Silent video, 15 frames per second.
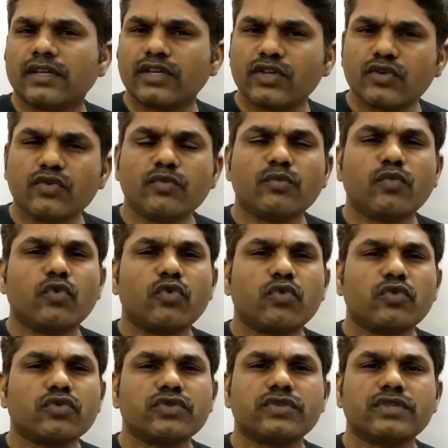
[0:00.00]
give
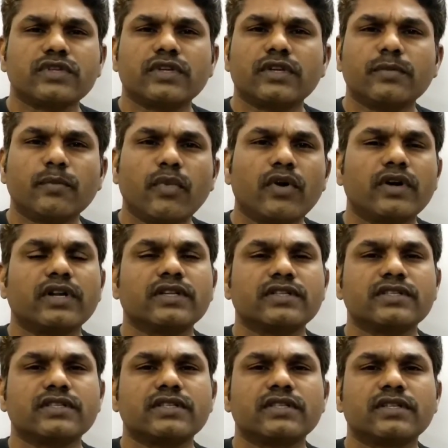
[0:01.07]
most
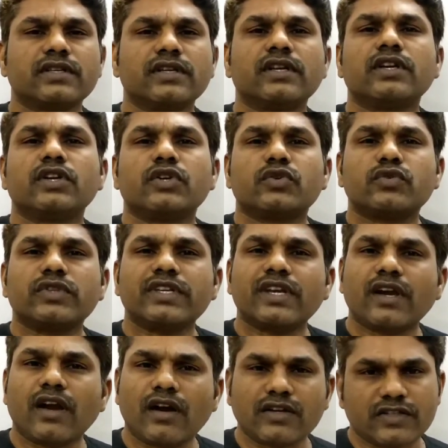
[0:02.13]
importance to the
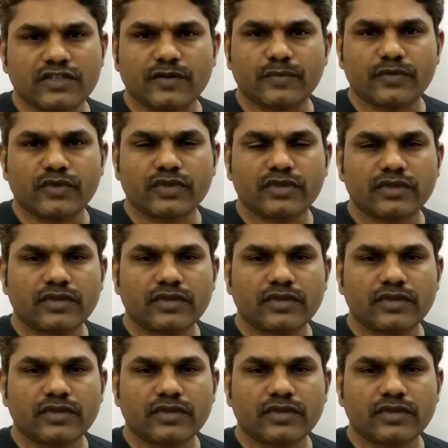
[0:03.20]
concept.